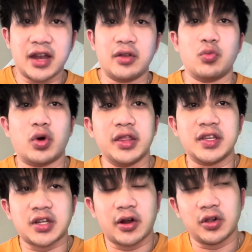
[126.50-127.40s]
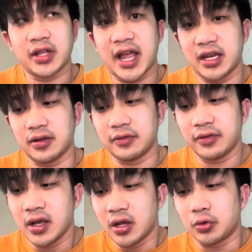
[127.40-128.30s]
and what this article kind of
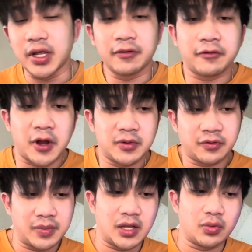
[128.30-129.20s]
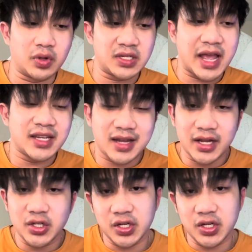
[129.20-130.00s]
reaffirmed for me was that it's not